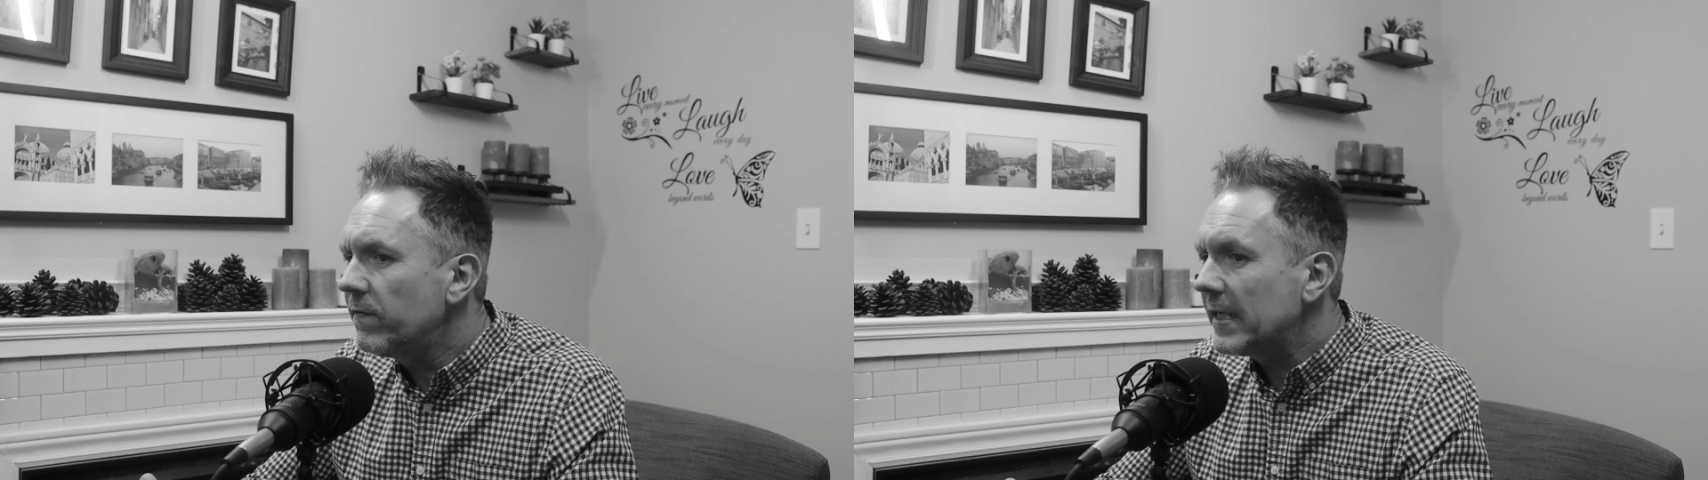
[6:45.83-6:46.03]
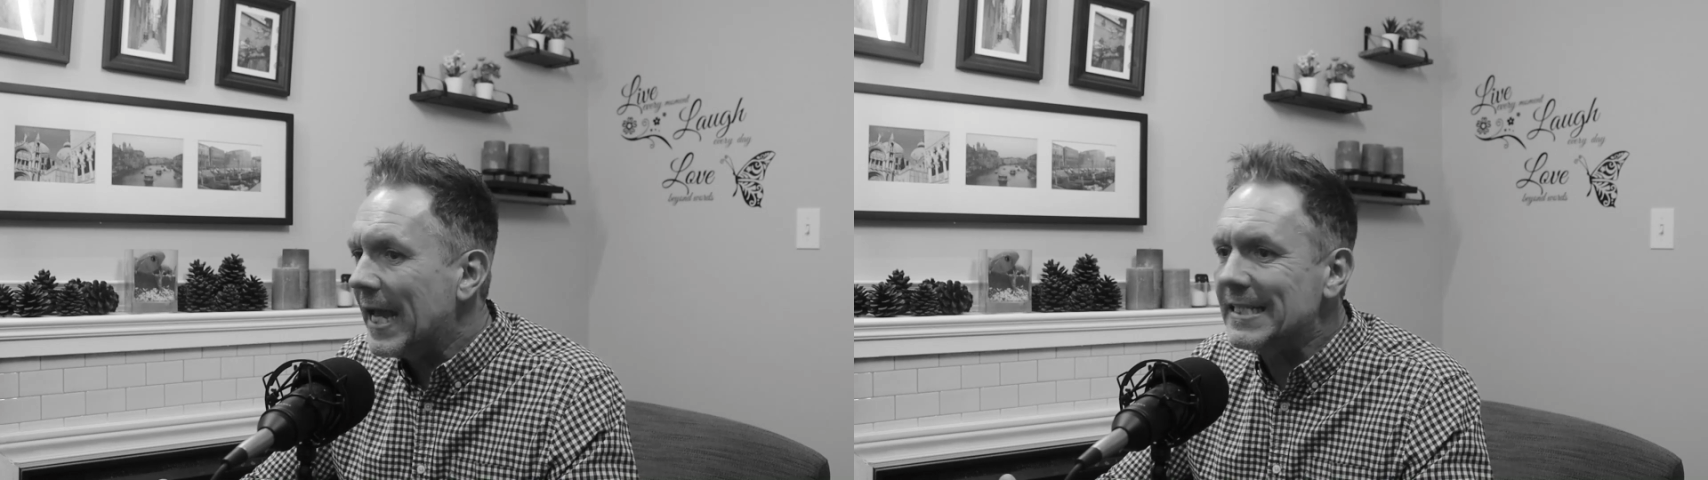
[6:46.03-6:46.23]

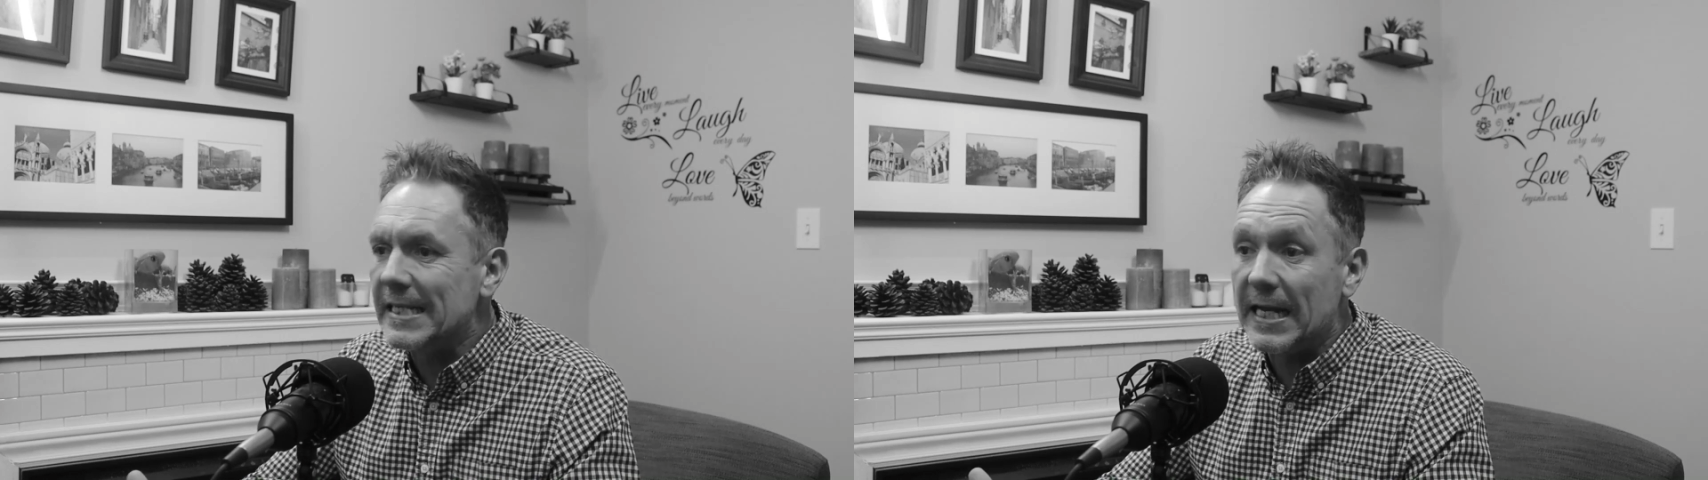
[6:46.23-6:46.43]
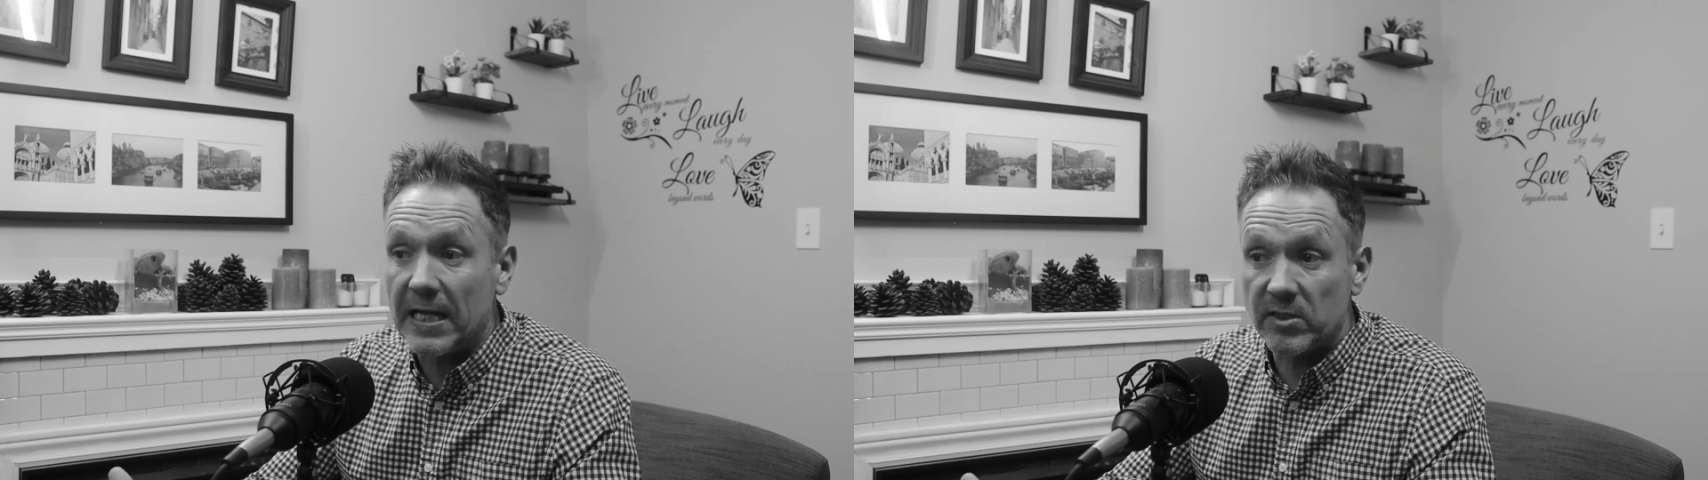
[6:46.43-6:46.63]

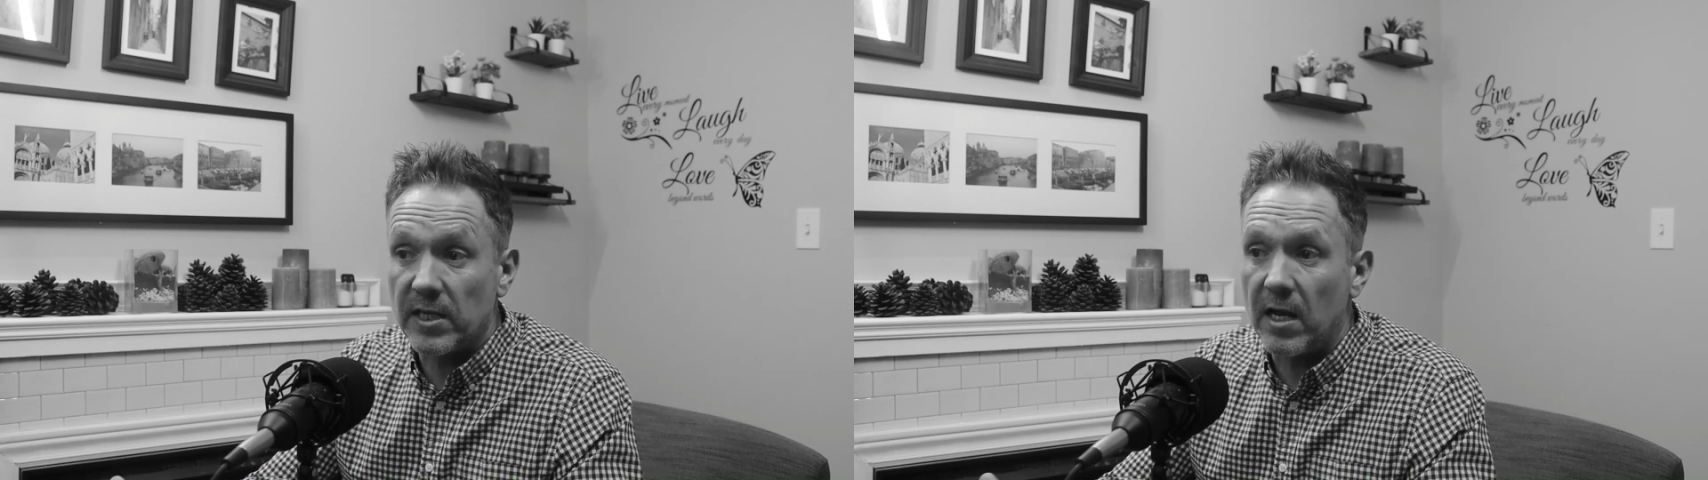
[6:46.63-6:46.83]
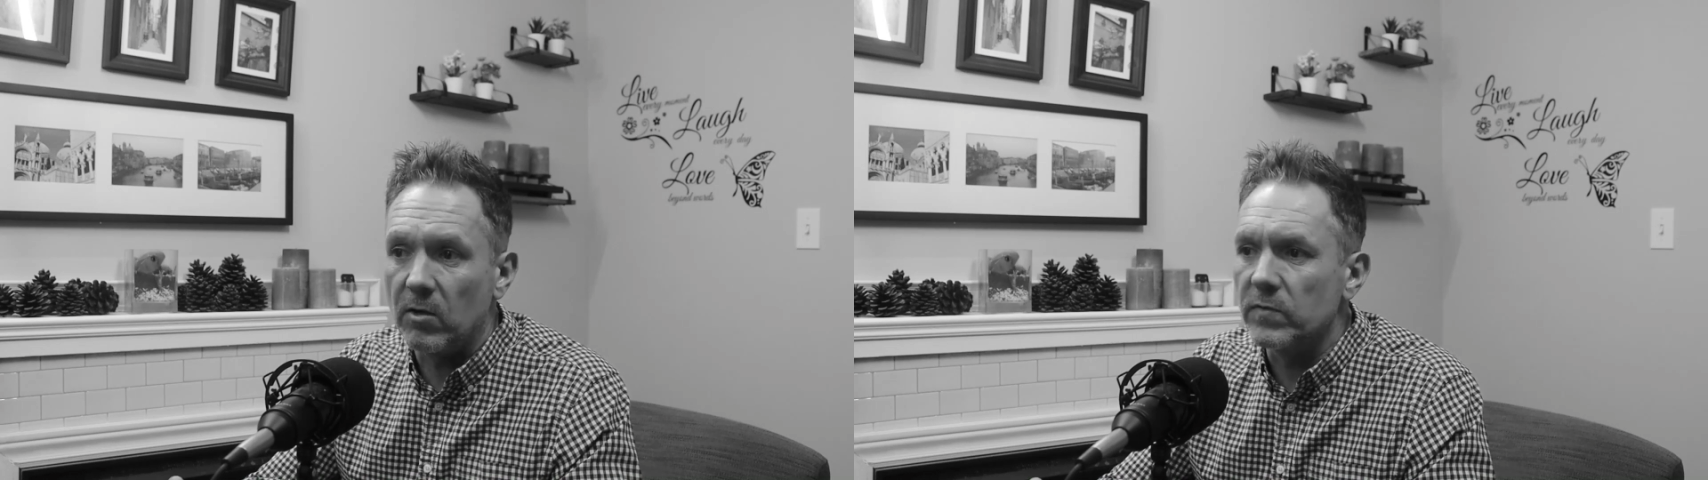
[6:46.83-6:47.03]
forgetting
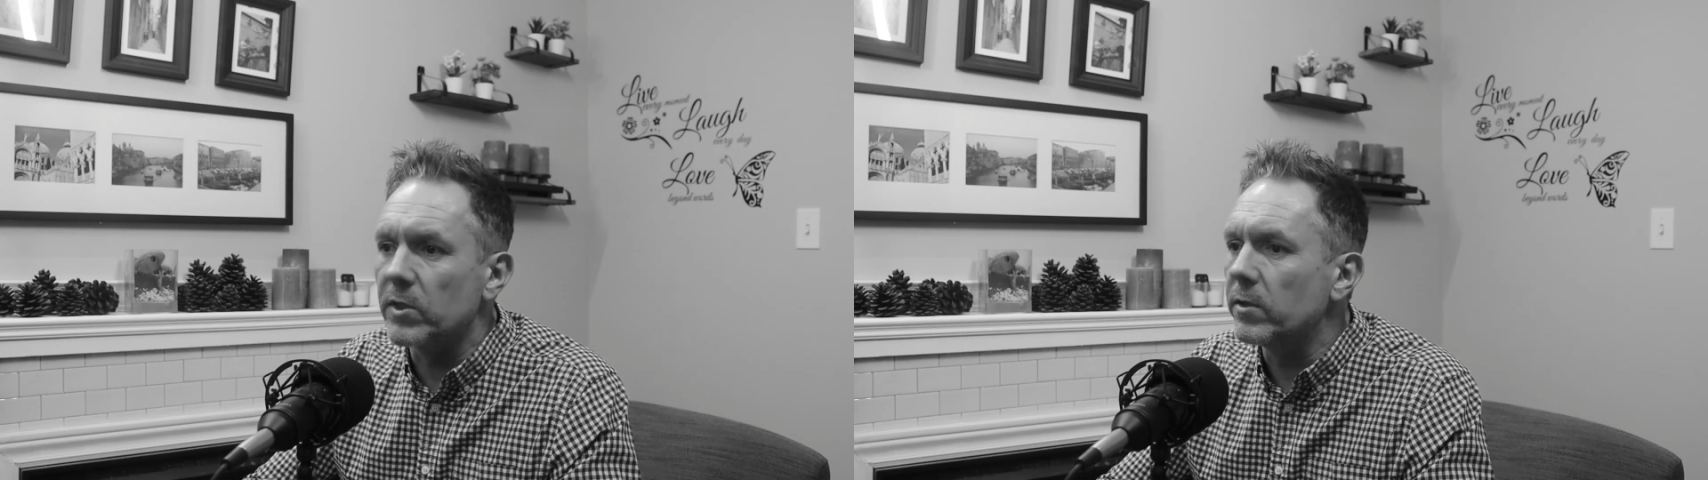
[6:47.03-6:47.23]
ourselves